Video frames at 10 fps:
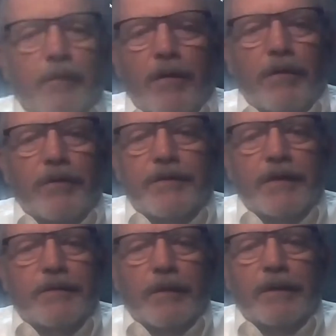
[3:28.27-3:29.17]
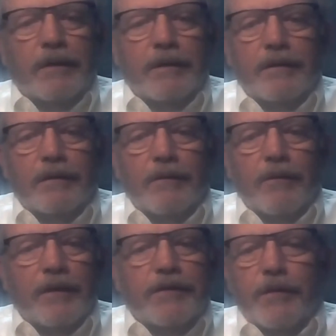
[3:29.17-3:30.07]
odors as
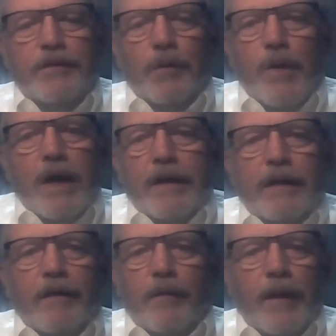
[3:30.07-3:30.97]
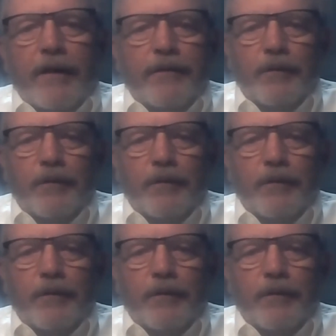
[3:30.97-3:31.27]
soon as you walk into the bathroom.